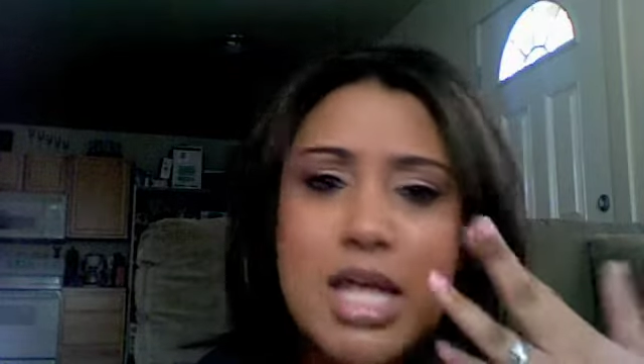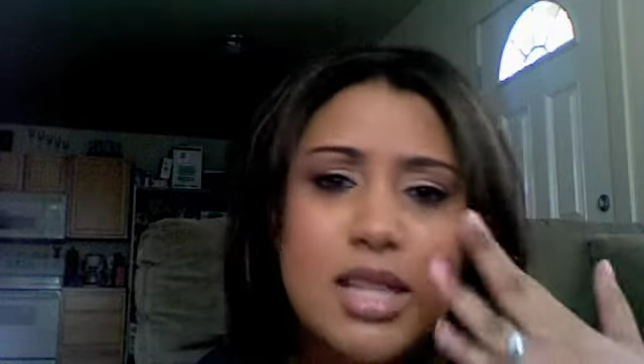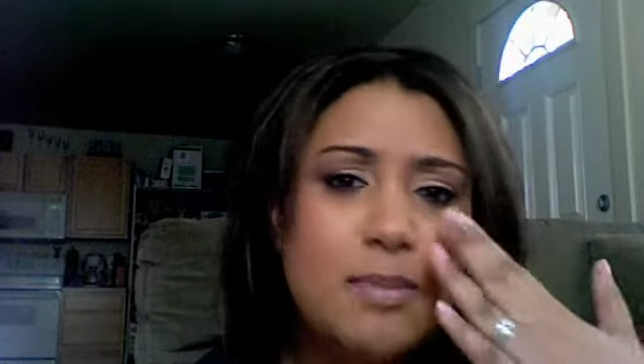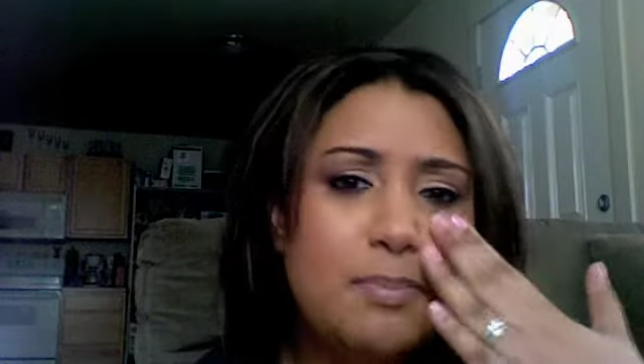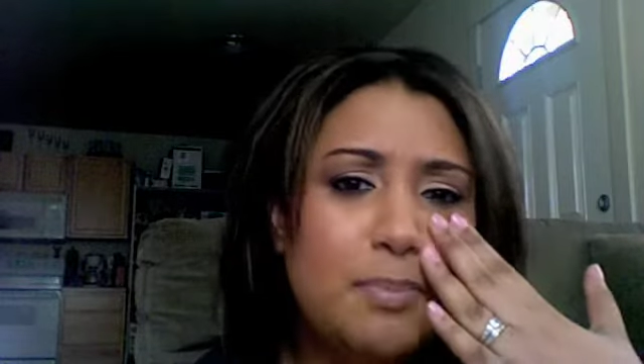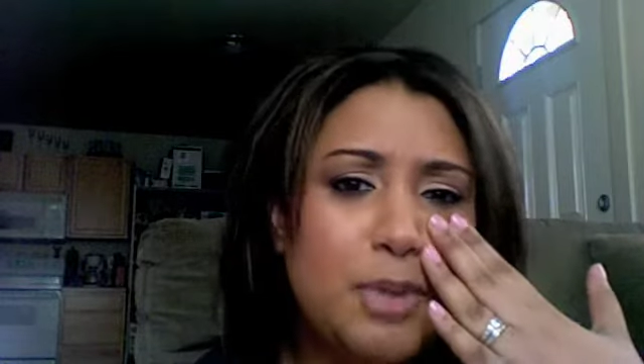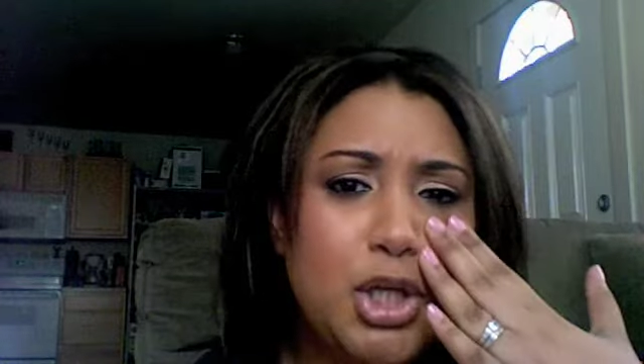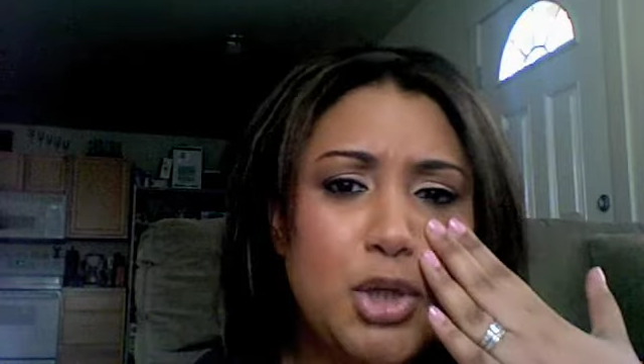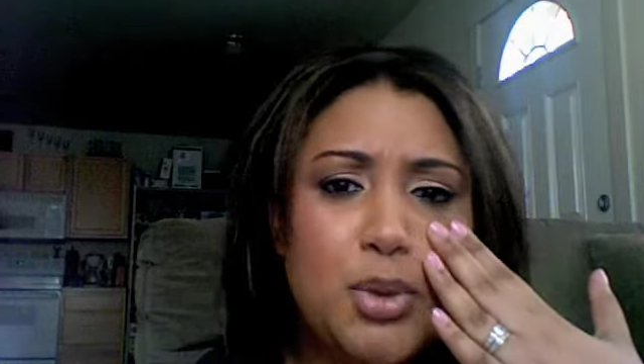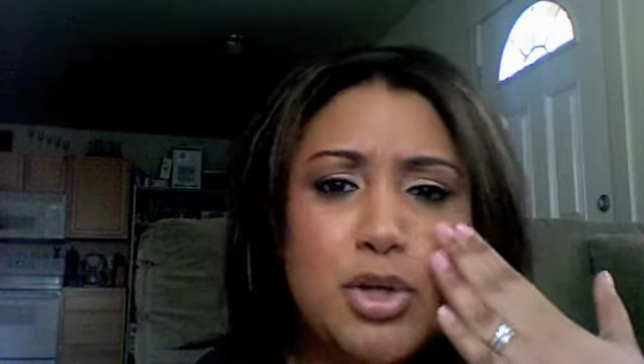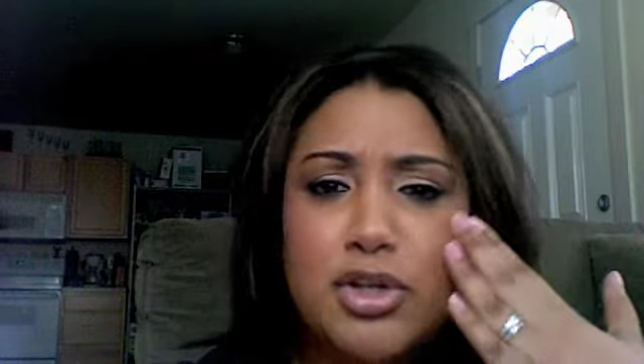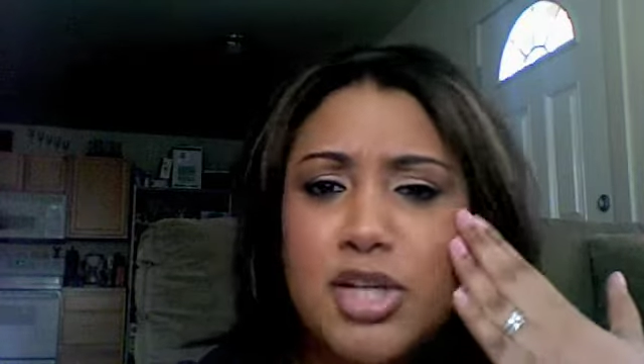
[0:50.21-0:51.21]
the
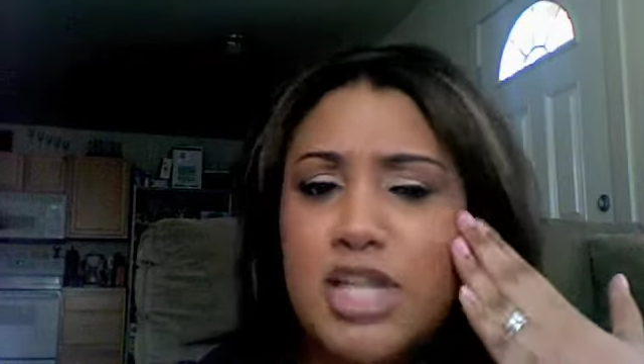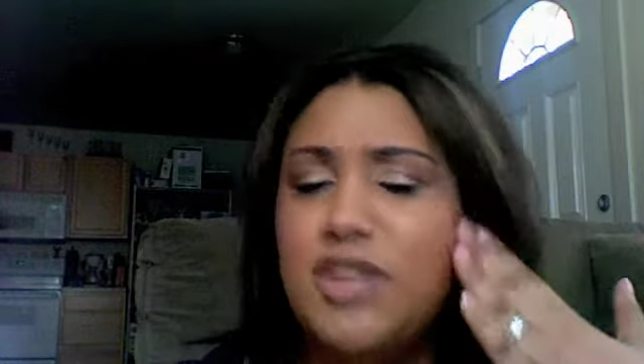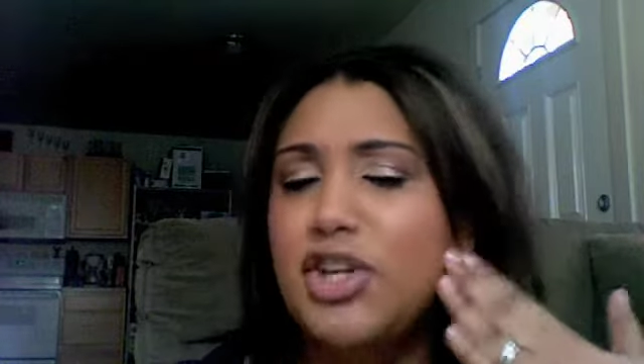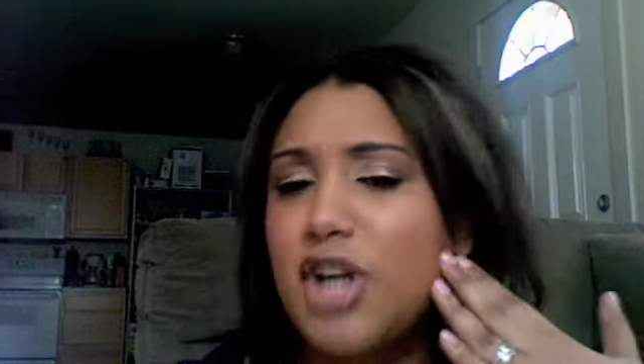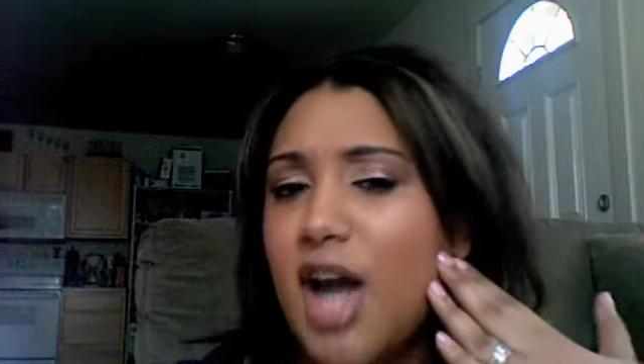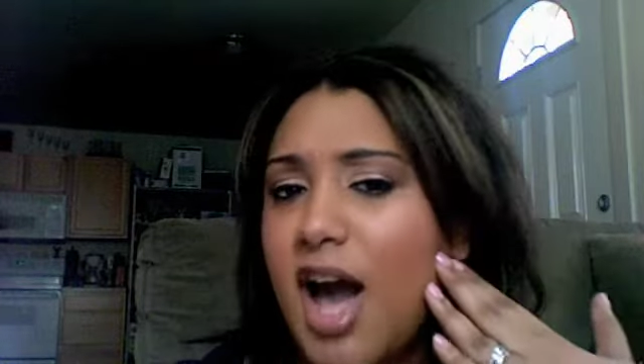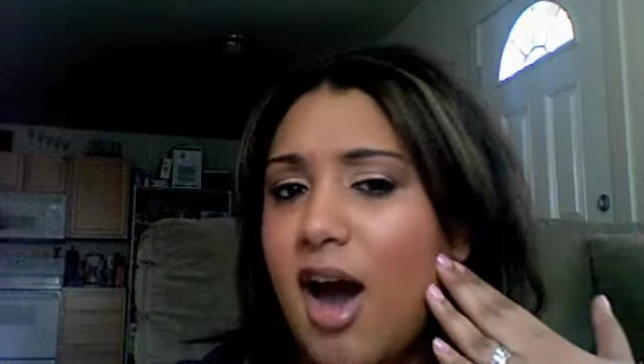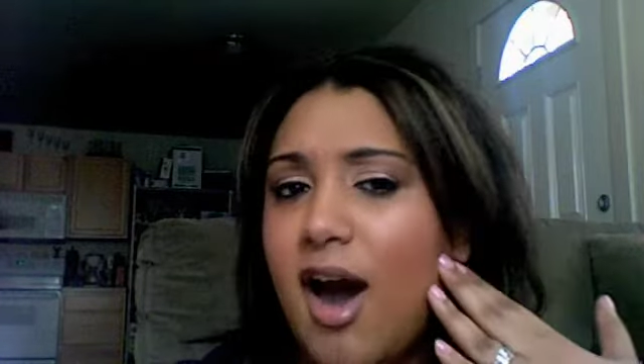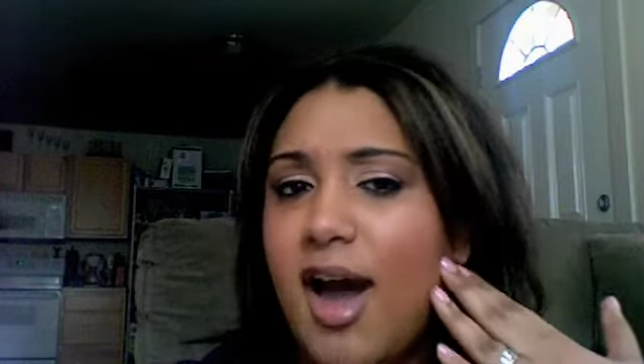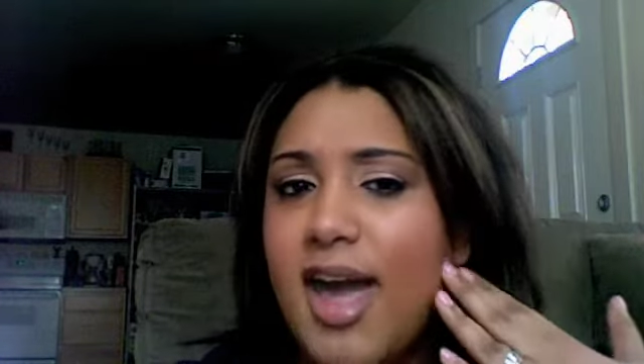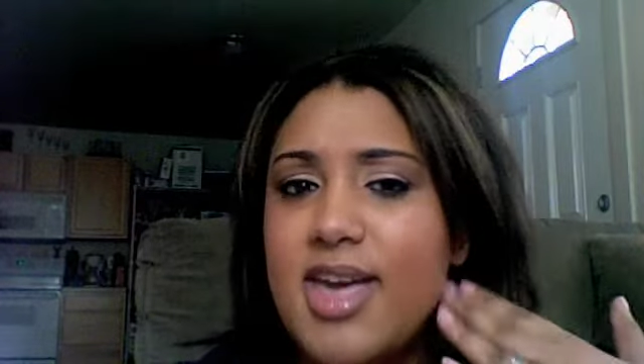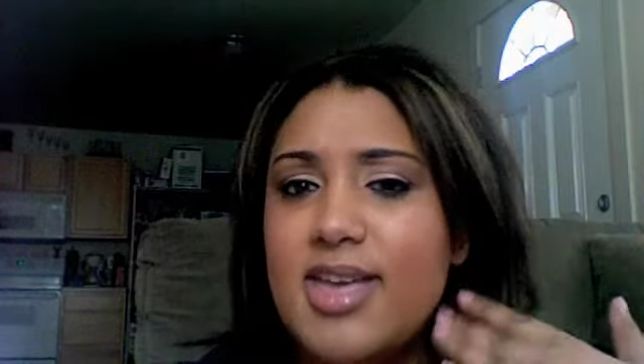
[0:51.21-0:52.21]
blue underneath your
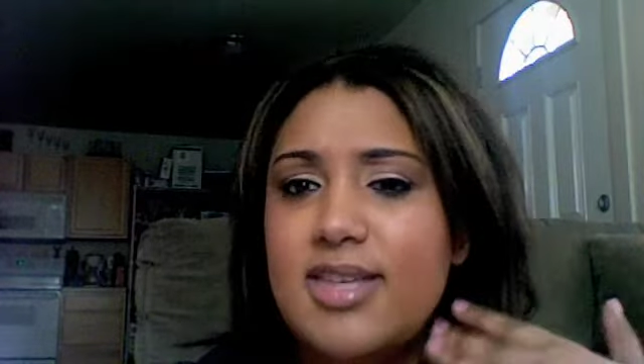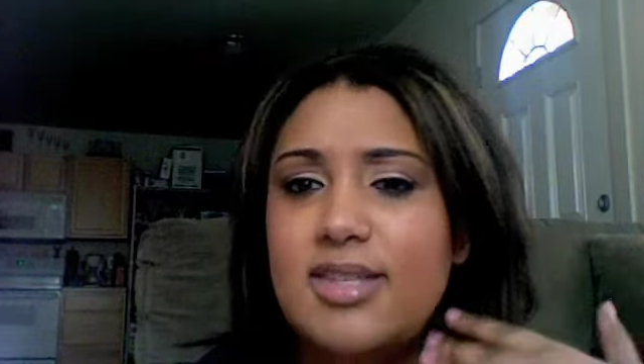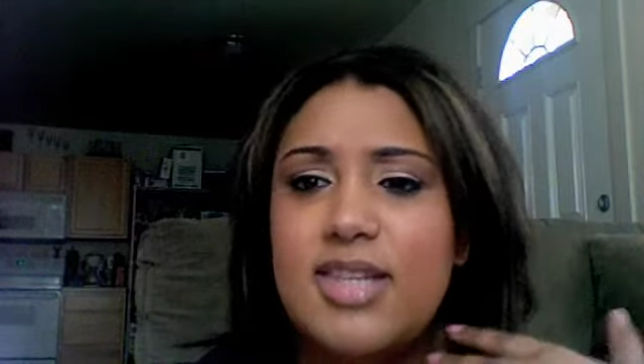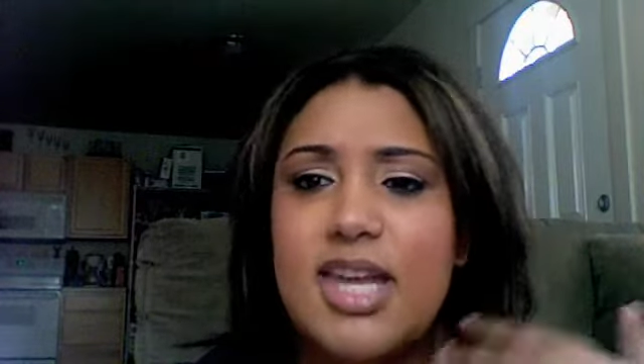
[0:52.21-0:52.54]
eyes,